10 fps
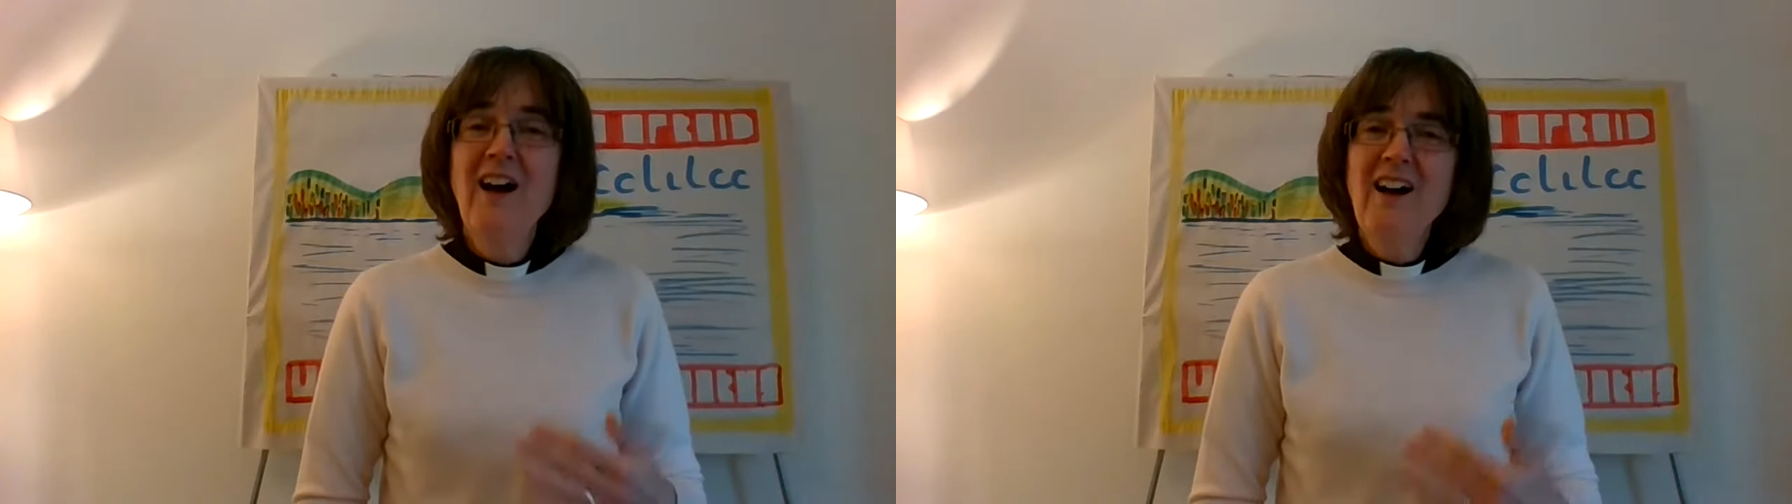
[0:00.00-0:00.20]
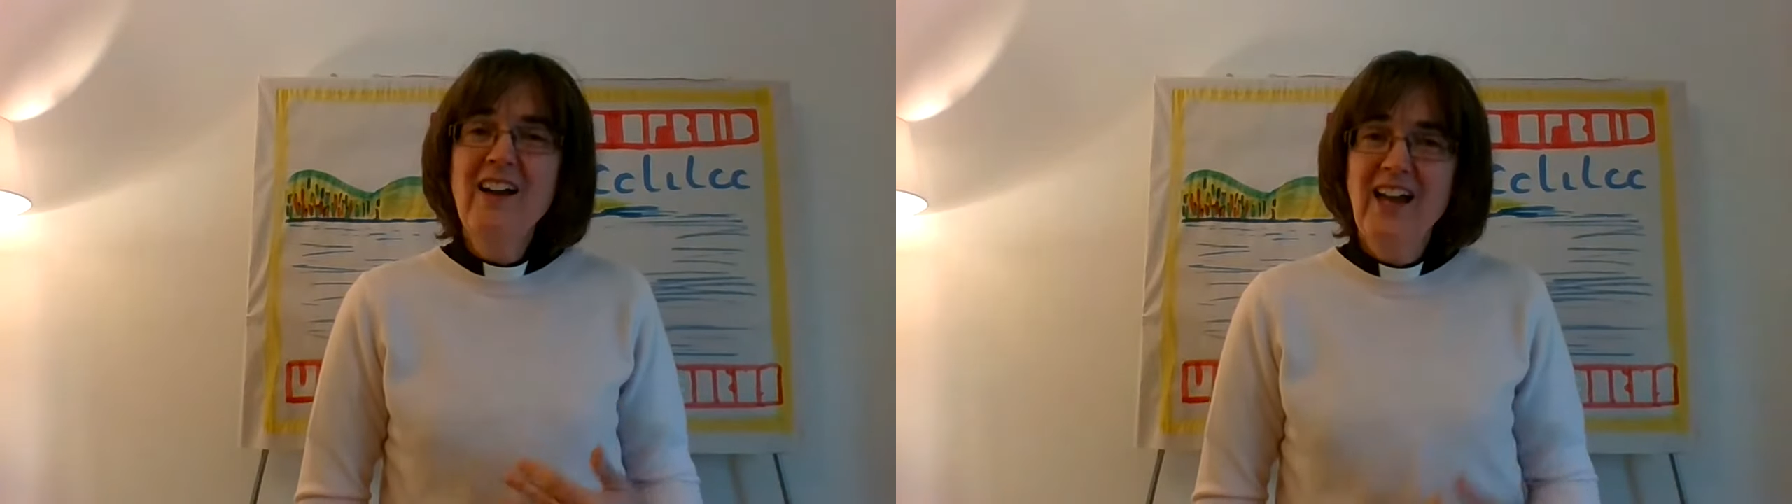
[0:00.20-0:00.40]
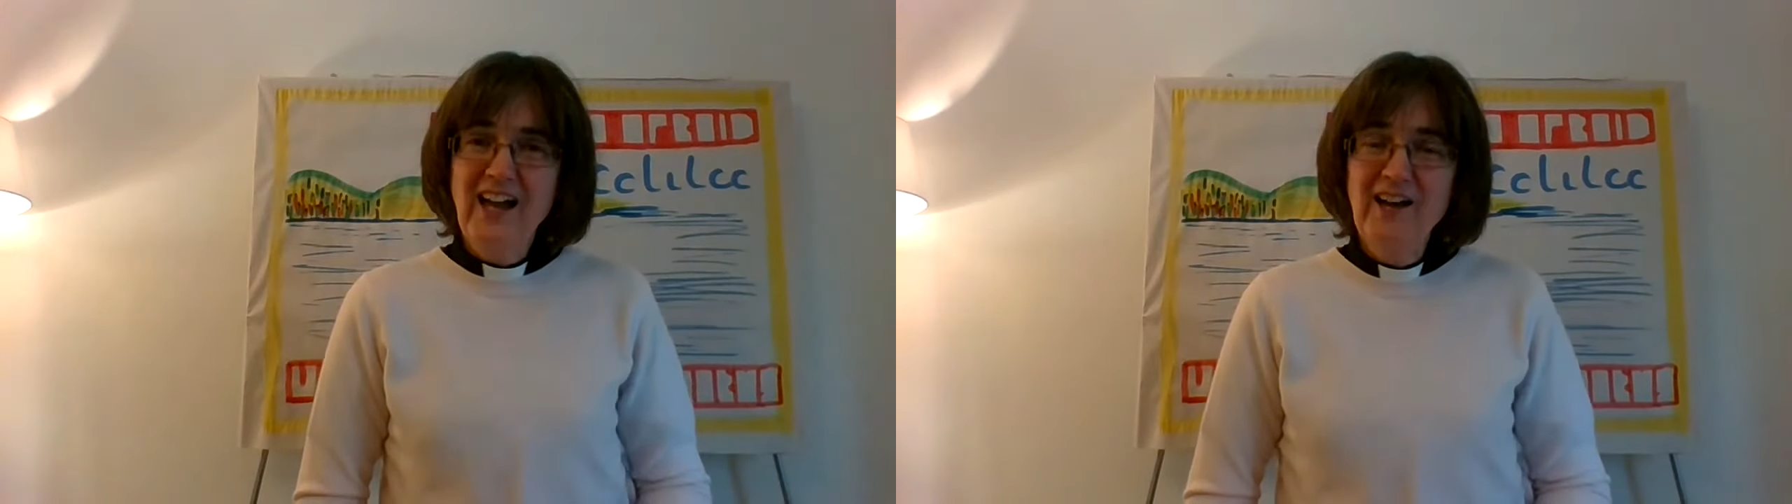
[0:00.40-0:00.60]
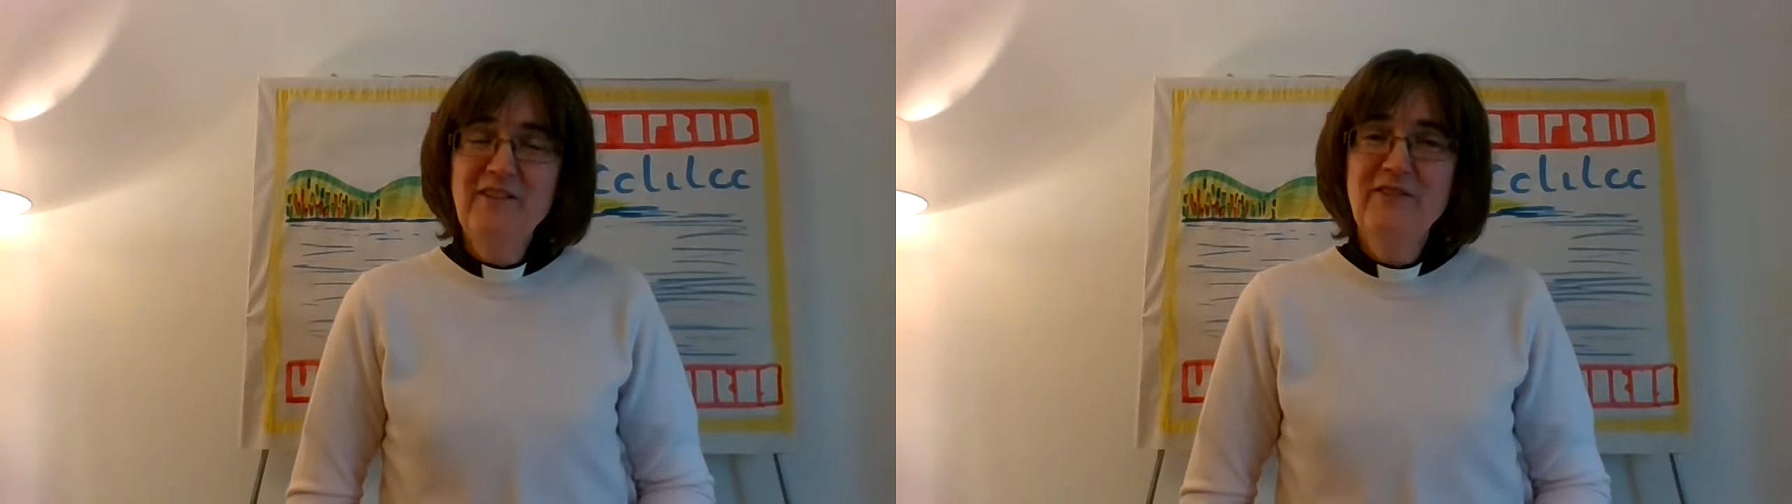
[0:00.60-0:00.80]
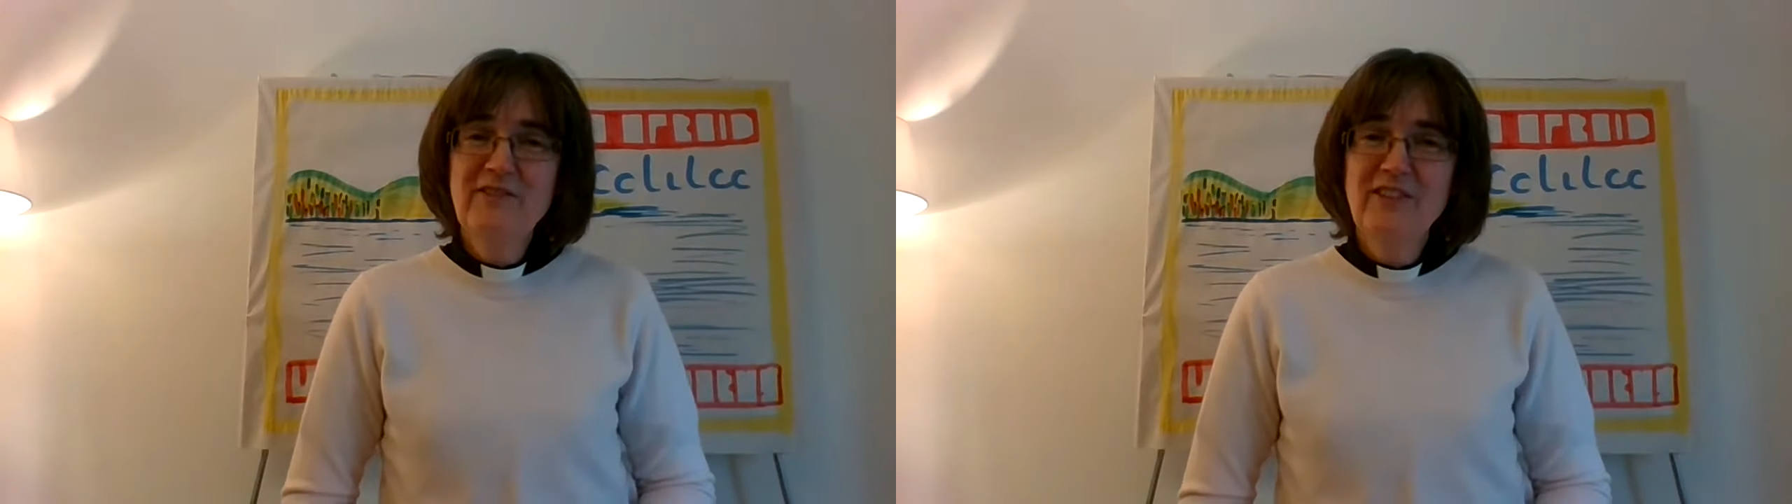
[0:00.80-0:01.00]
I
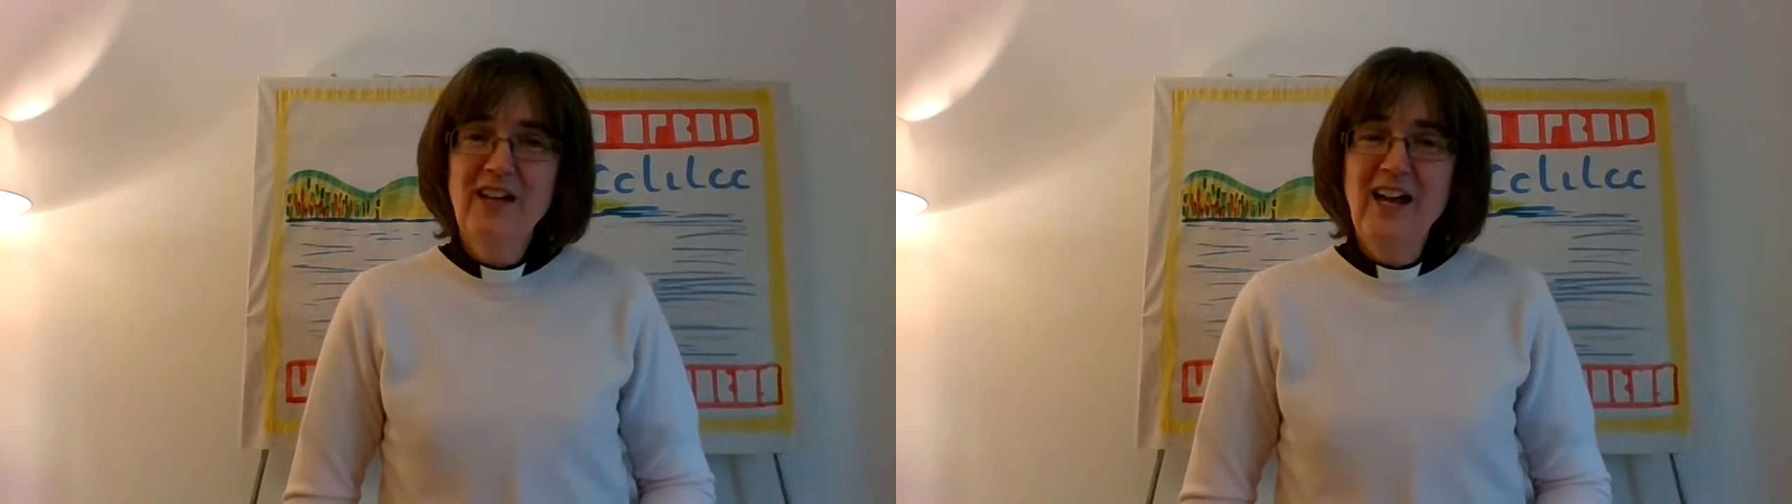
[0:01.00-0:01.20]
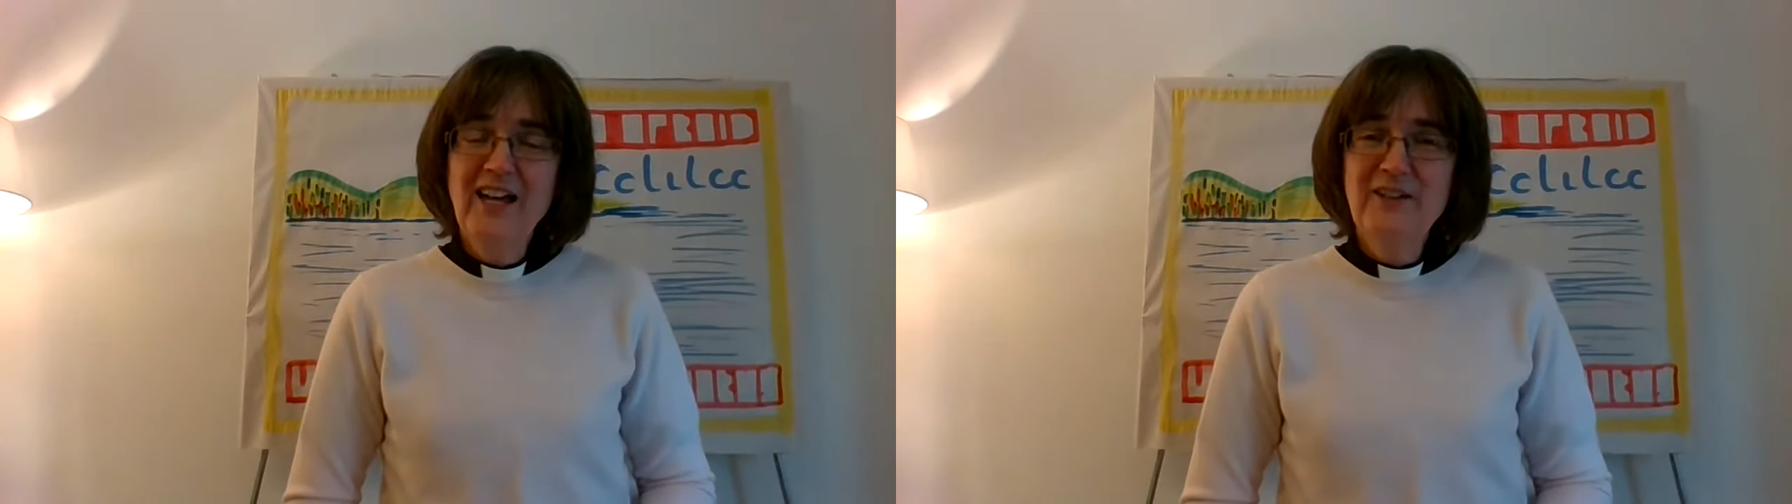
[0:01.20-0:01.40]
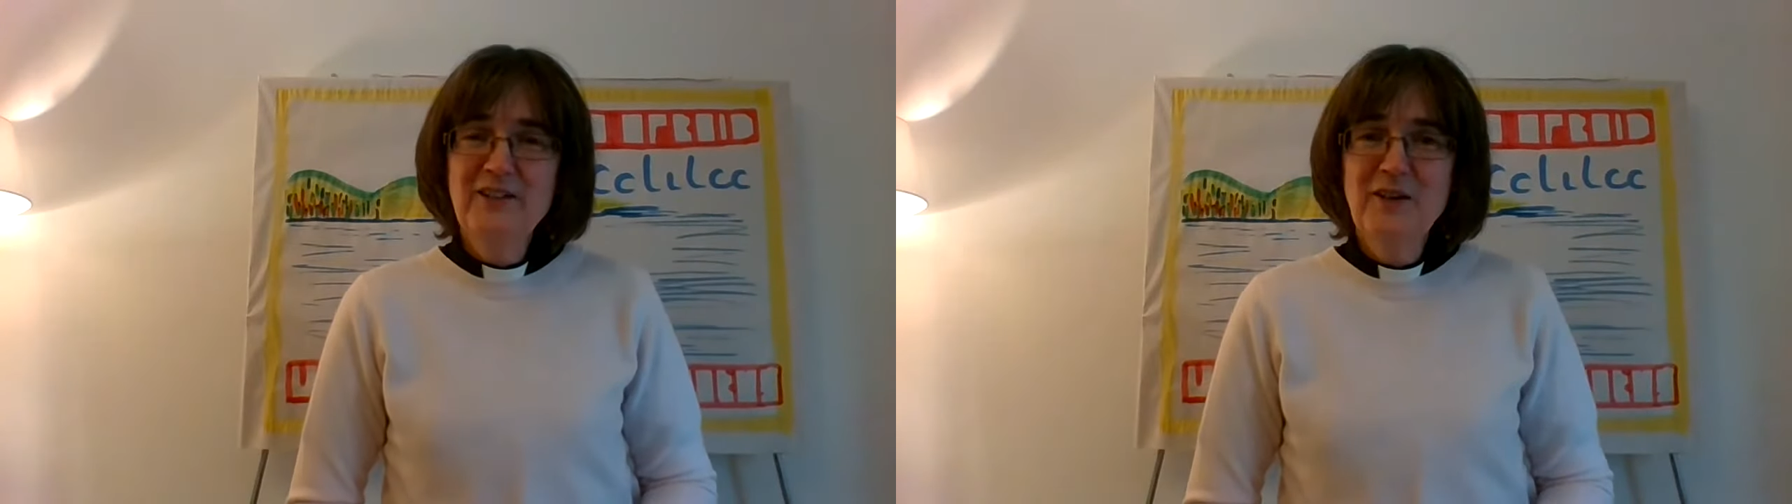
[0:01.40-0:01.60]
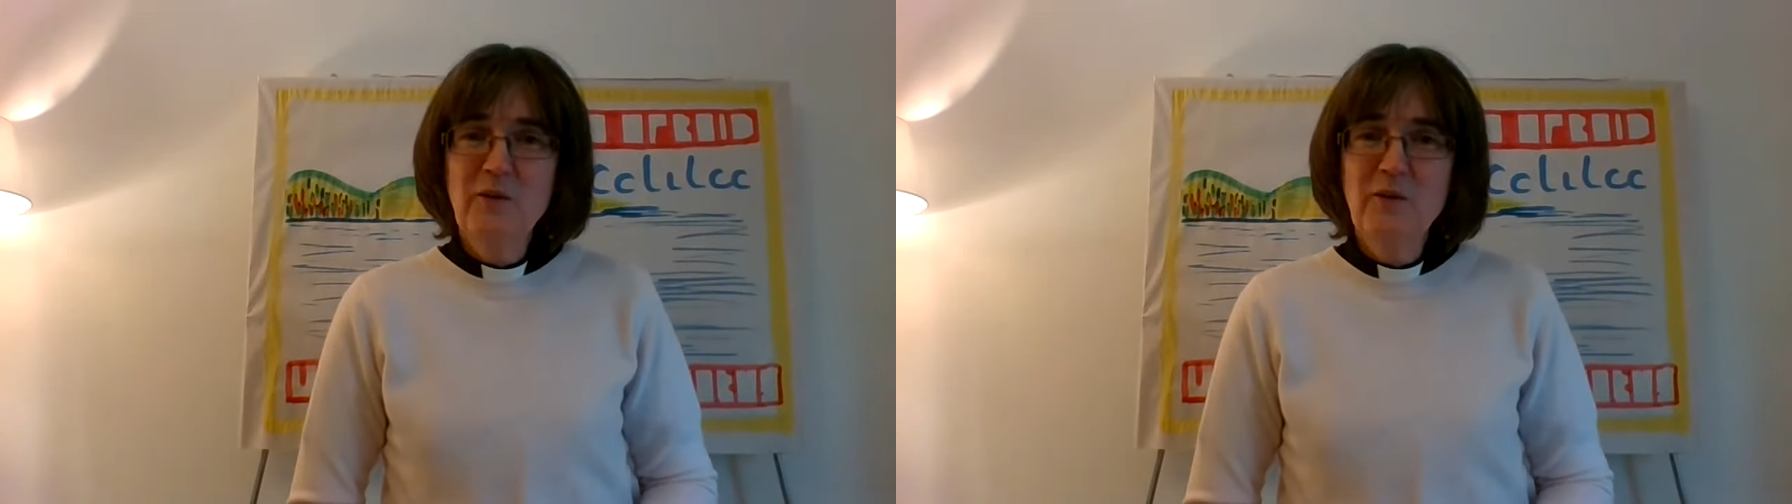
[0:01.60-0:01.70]
have, and